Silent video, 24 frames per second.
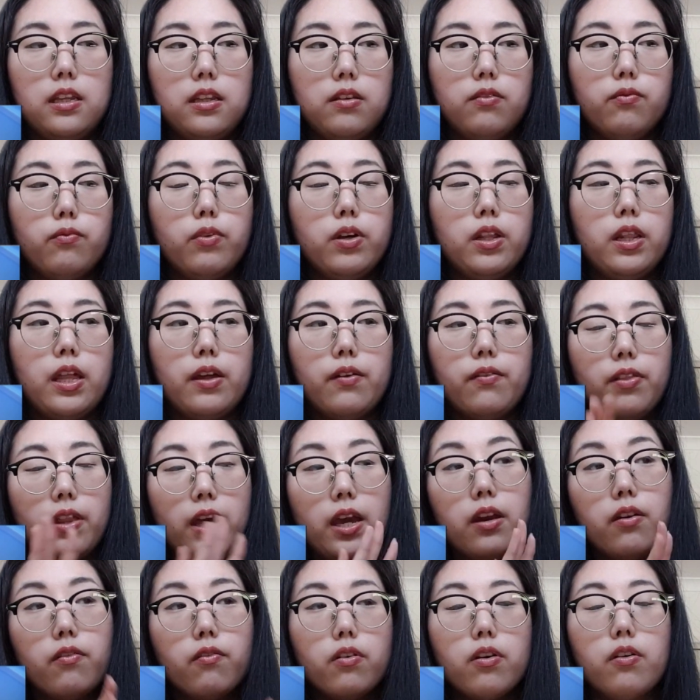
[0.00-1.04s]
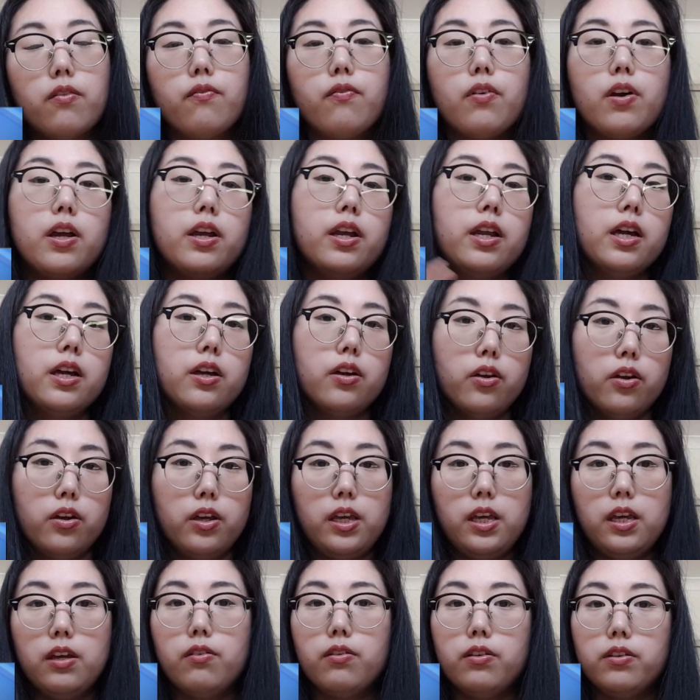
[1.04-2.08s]
we later on find out her
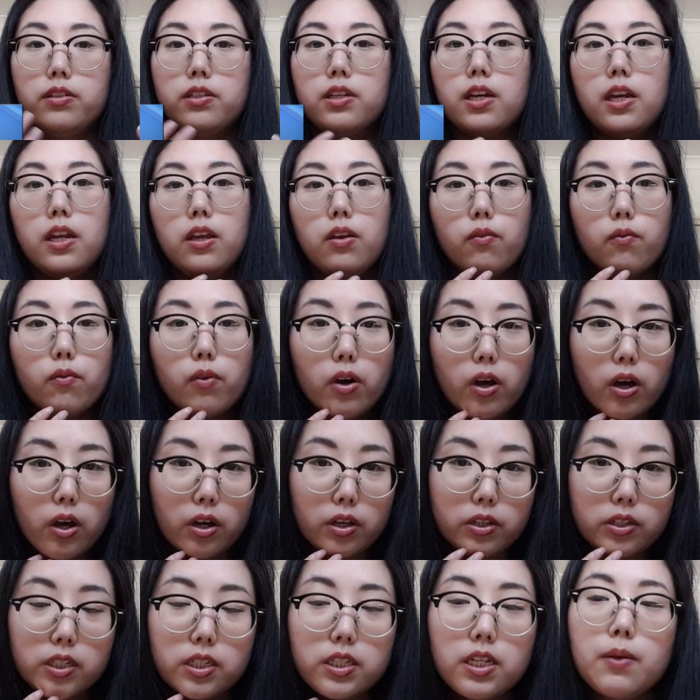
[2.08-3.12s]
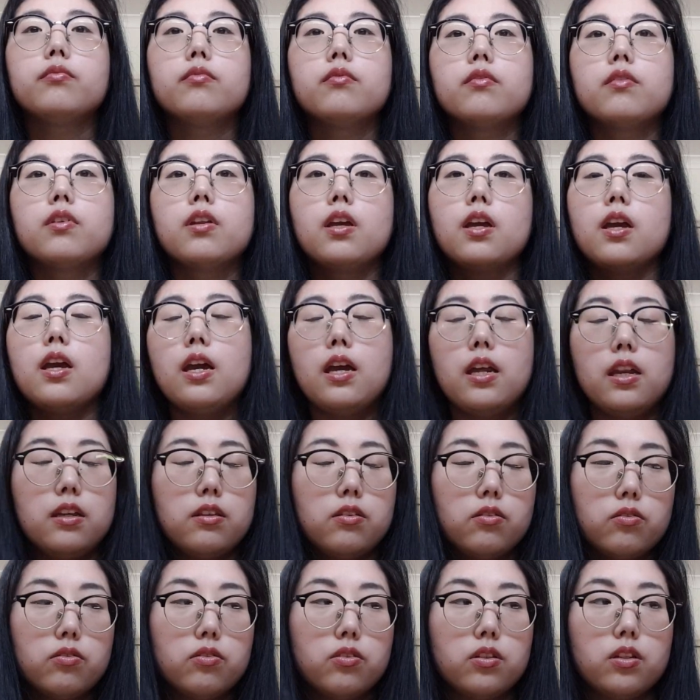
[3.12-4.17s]
hearing's getting worse, and
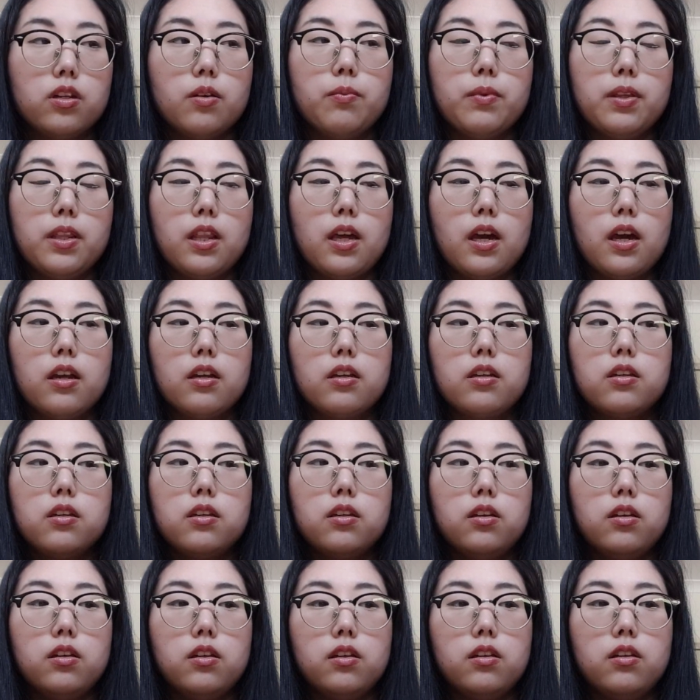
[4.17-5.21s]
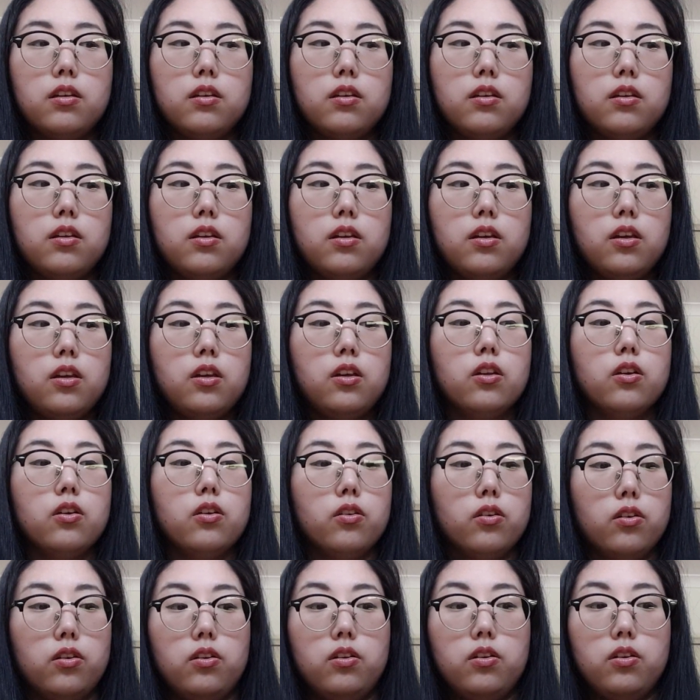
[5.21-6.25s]
it's also something that, you
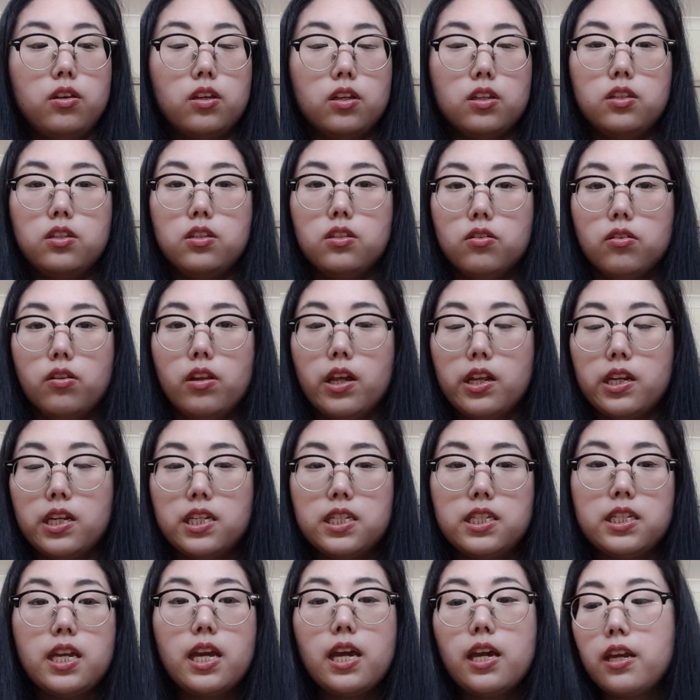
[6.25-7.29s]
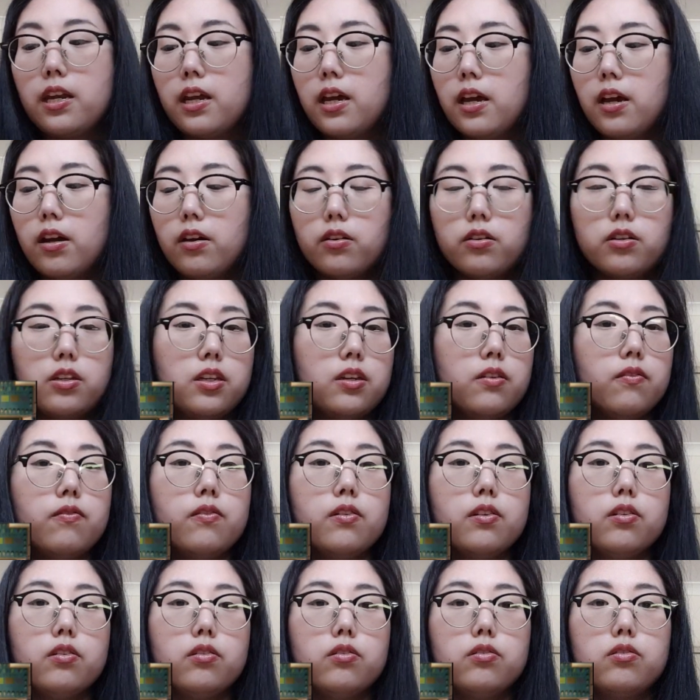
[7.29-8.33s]
know, you can still understand how she
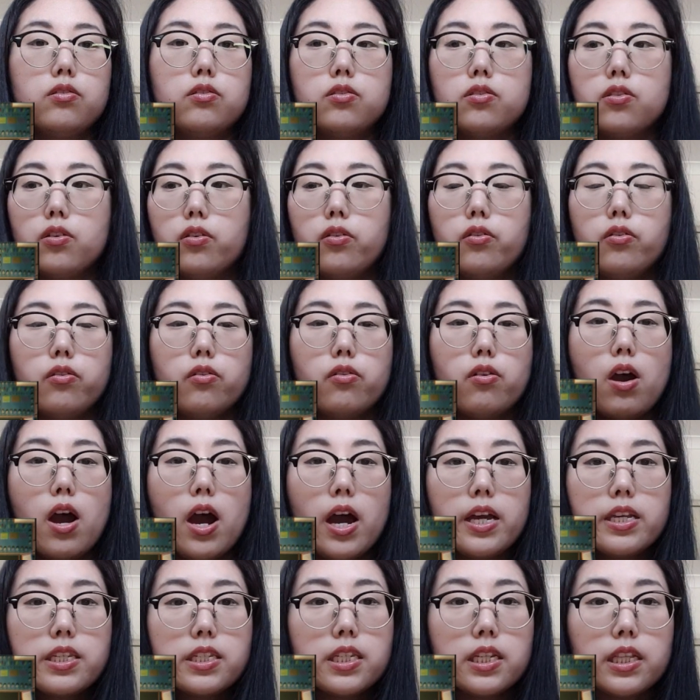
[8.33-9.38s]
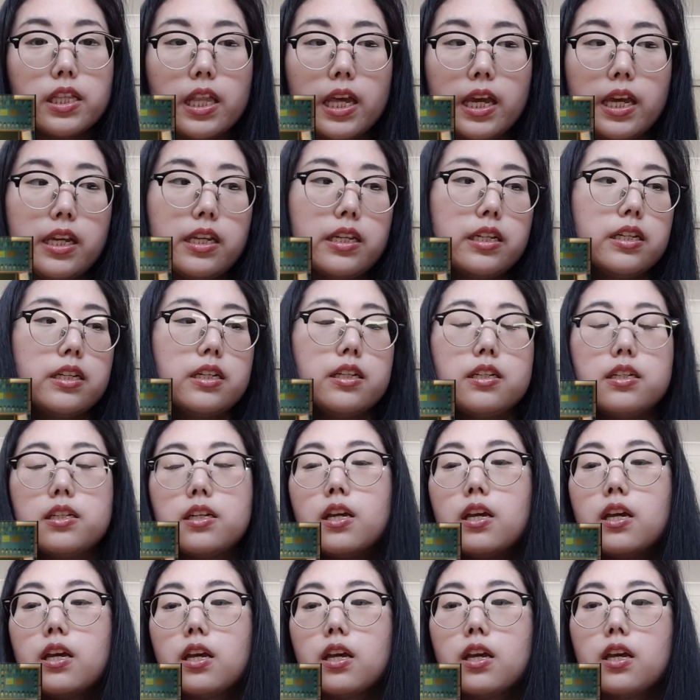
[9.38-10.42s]
feels so isolated,
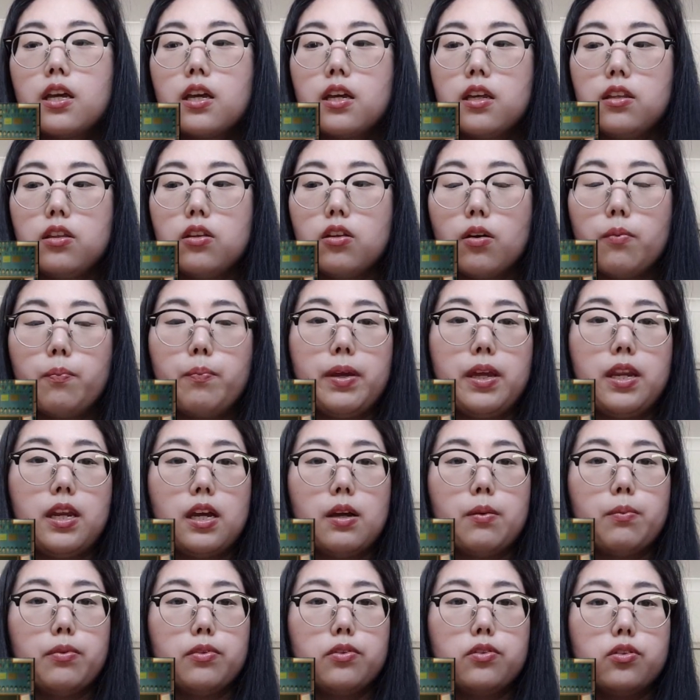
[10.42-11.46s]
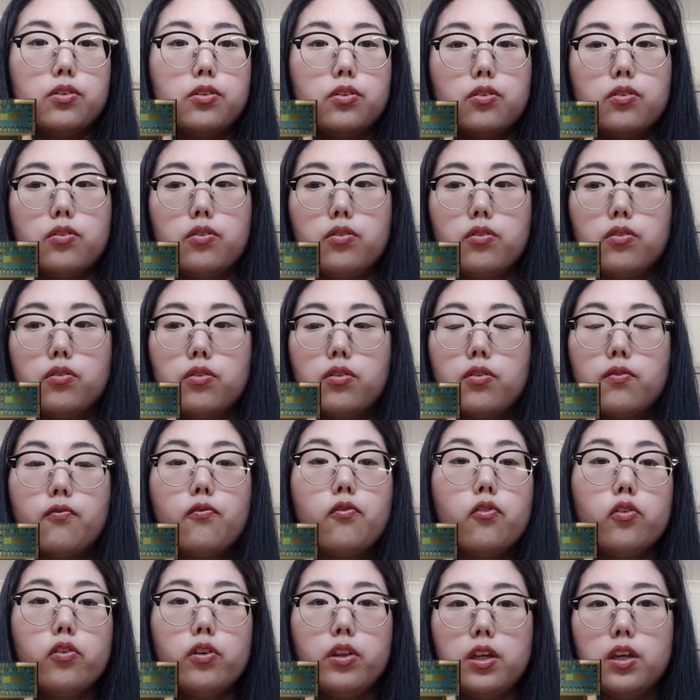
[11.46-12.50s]
not being able to
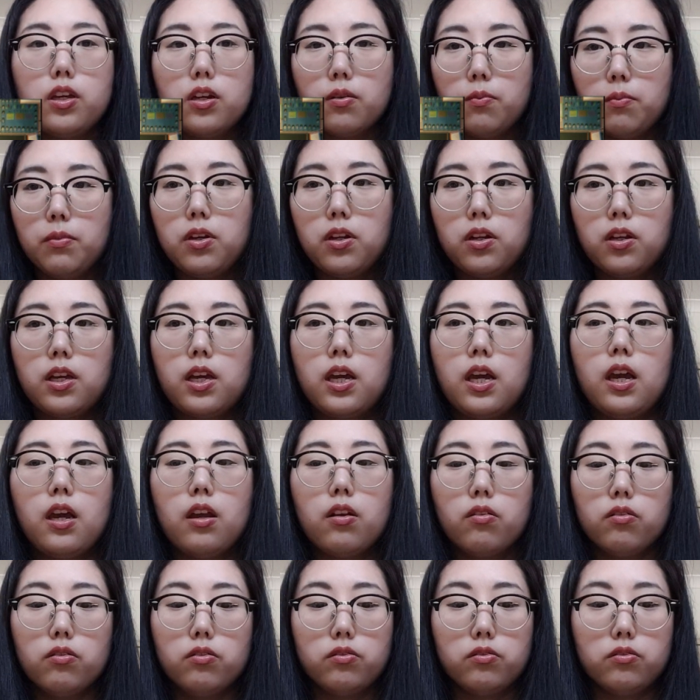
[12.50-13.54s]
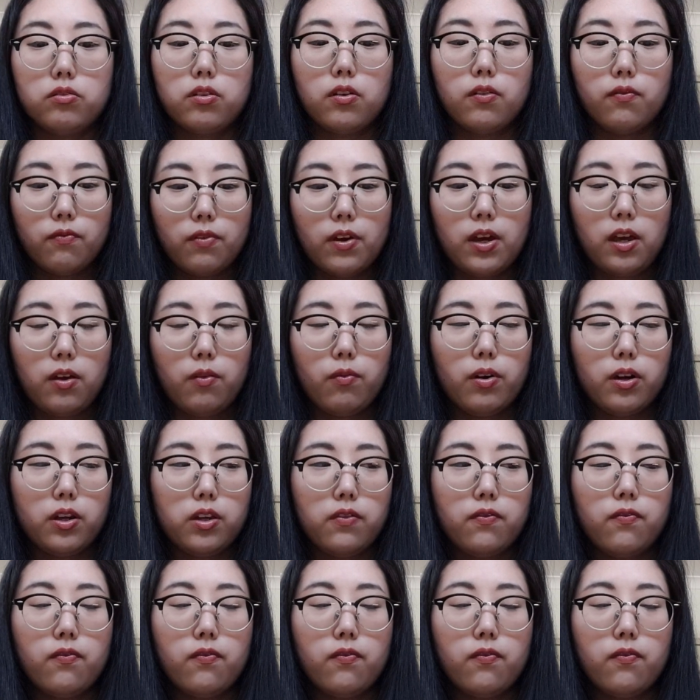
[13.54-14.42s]
fully communicate or convey what you